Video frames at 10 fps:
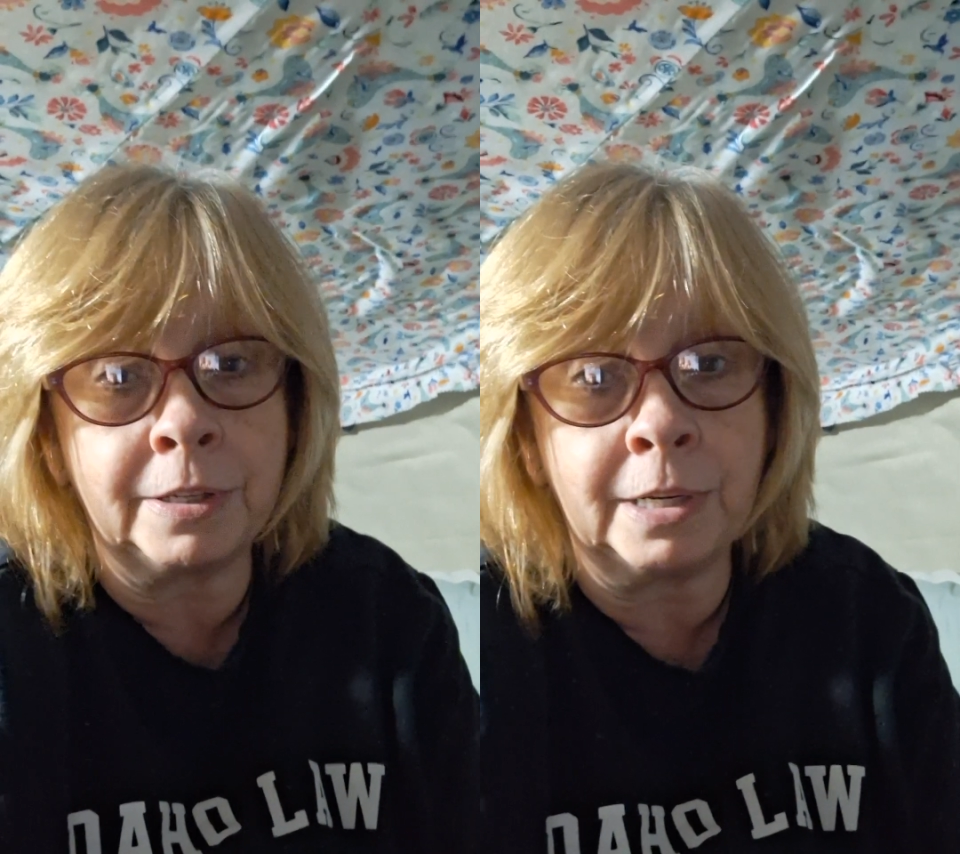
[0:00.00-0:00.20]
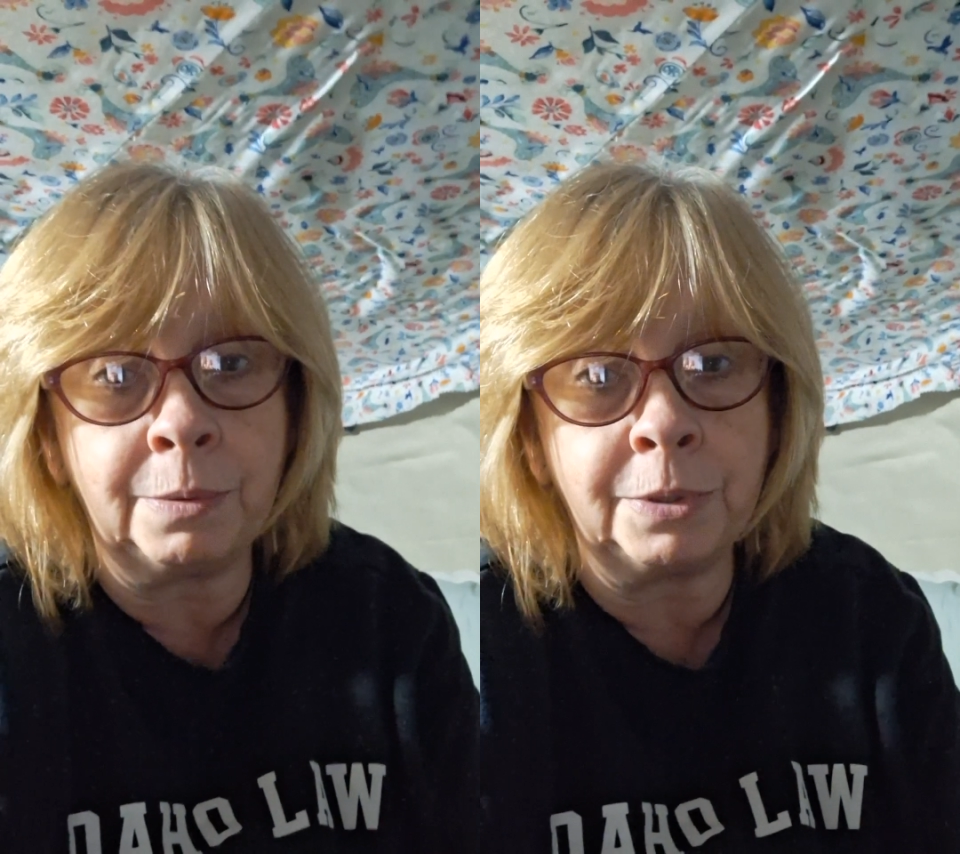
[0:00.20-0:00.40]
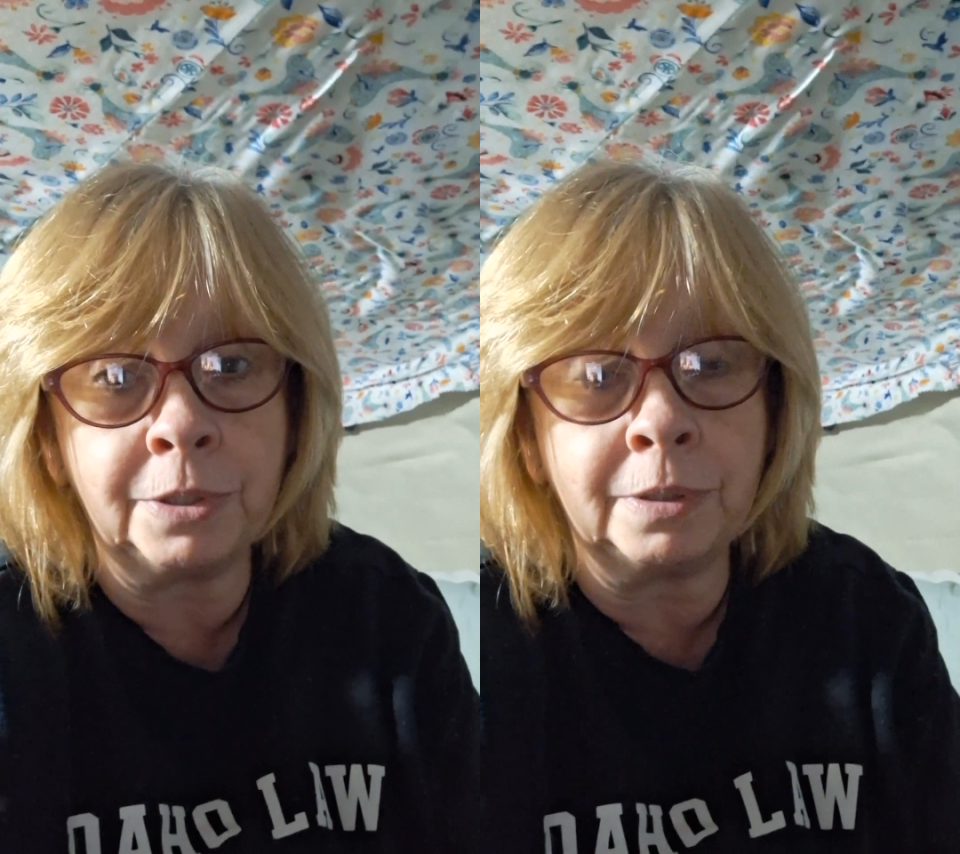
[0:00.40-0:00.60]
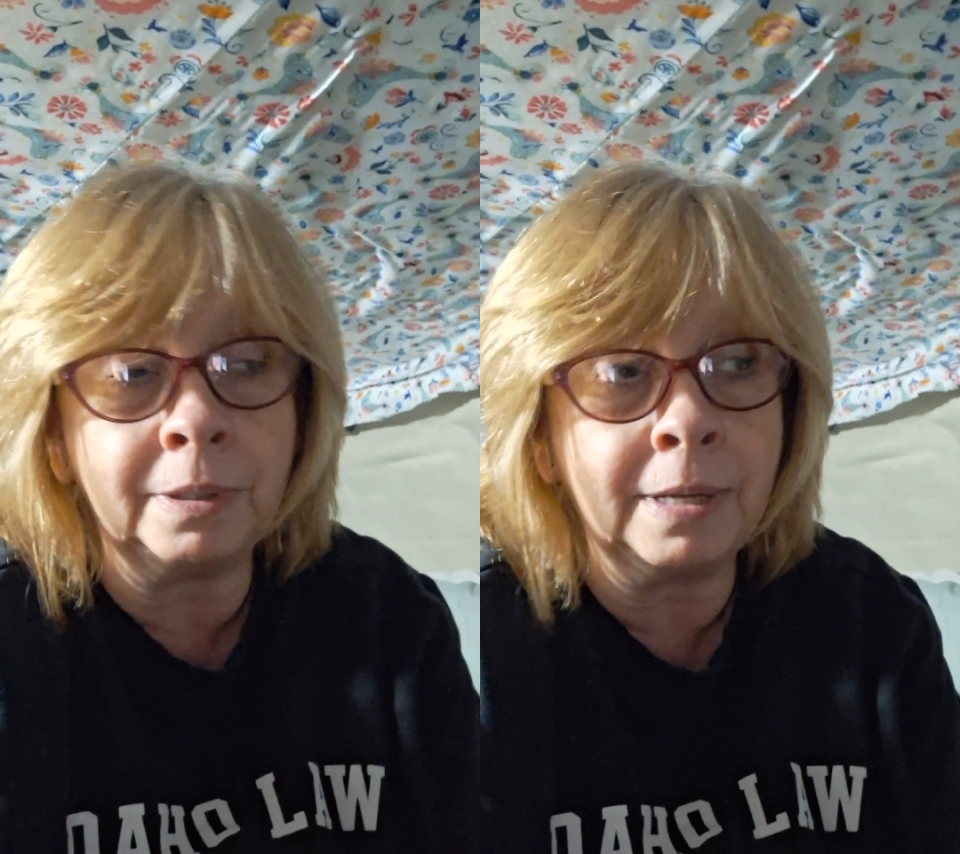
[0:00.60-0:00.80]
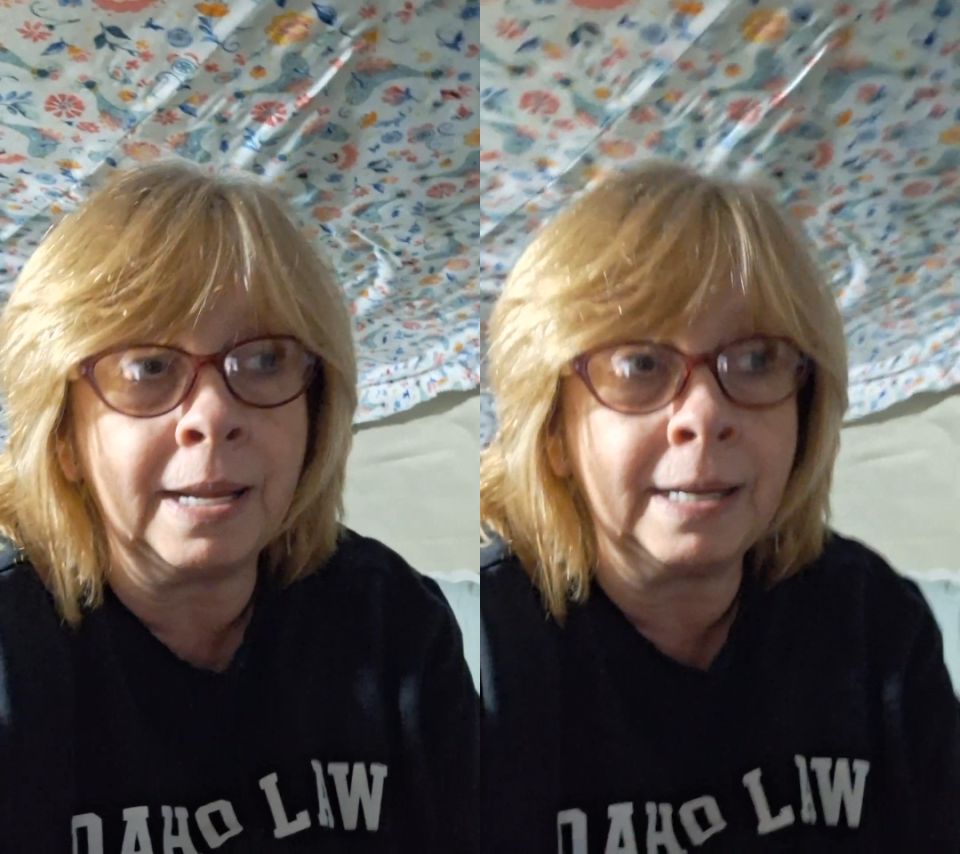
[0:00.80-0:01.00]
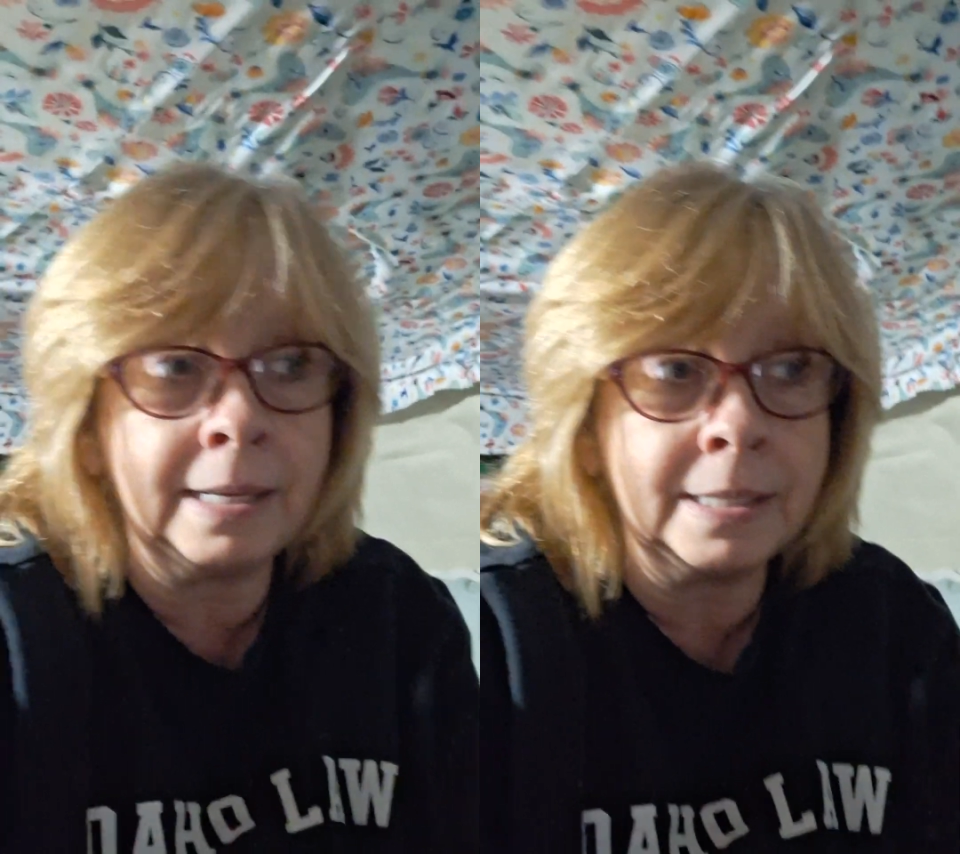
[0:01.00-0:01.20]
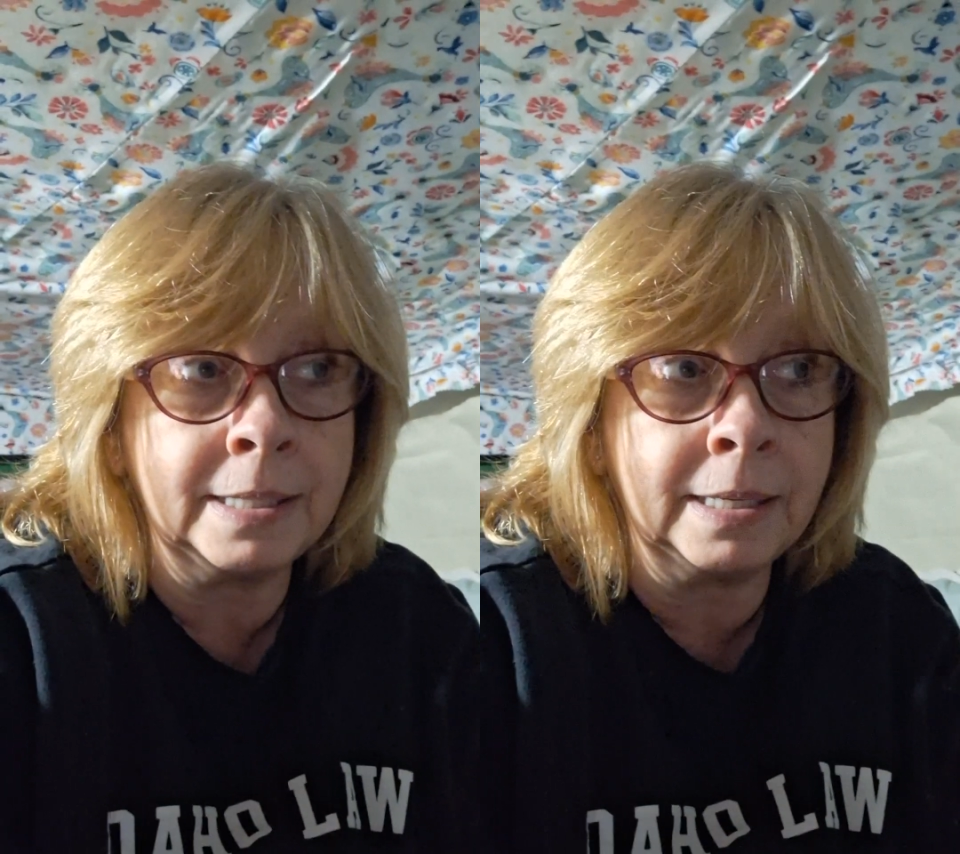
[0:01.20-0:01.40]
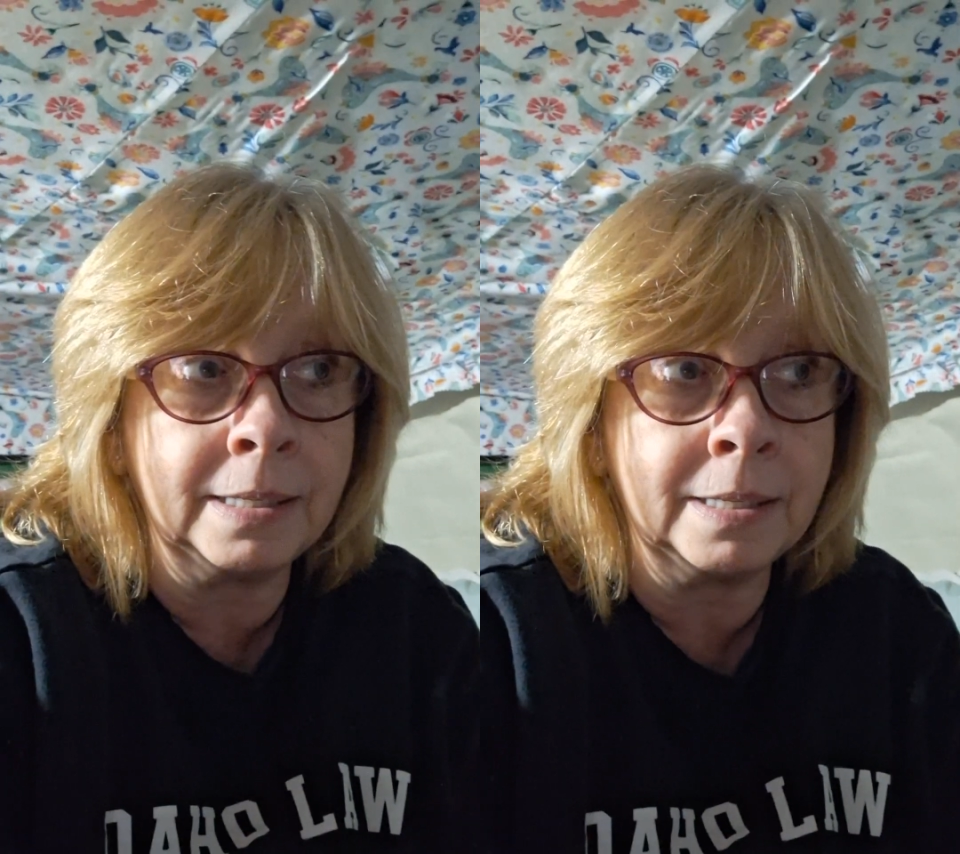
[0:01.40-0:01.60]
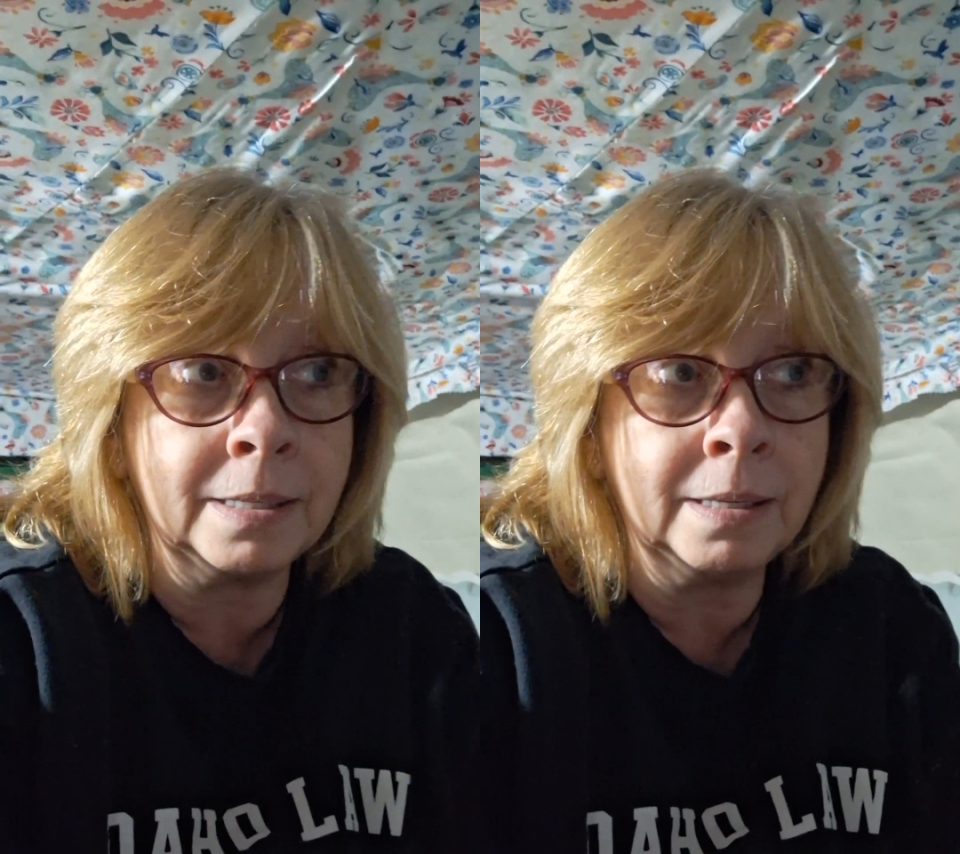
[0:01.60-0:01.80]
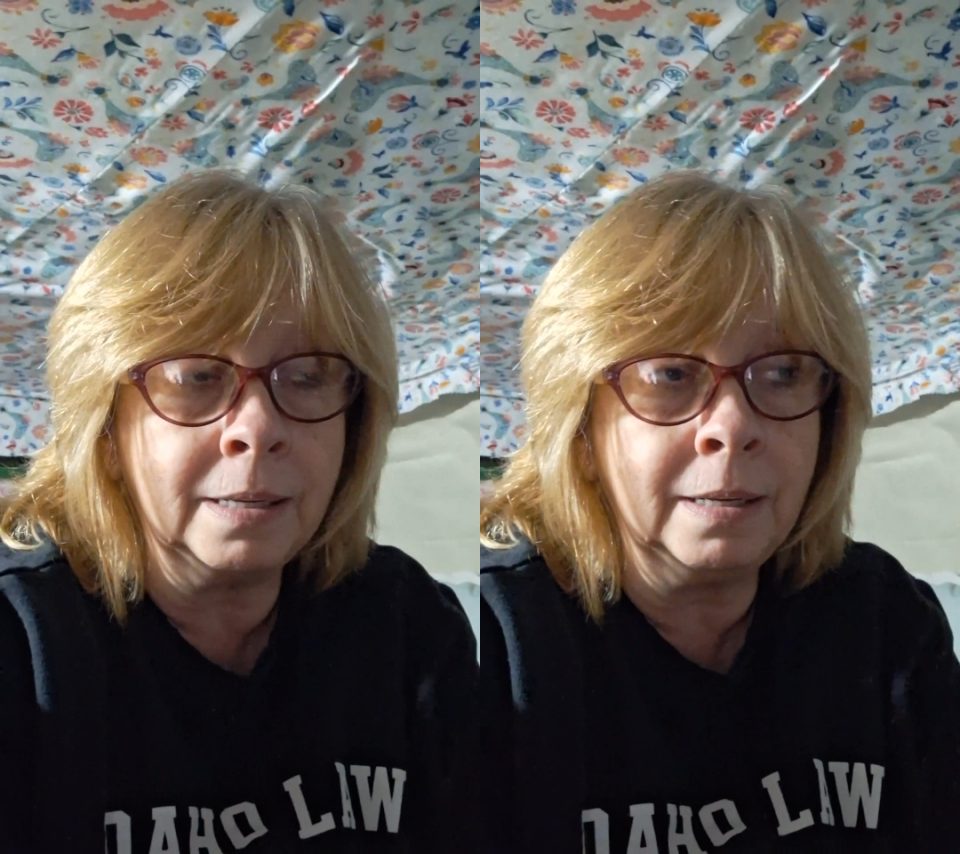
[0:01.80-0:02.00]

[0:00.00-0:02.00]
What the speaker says: extinguisher, and it sits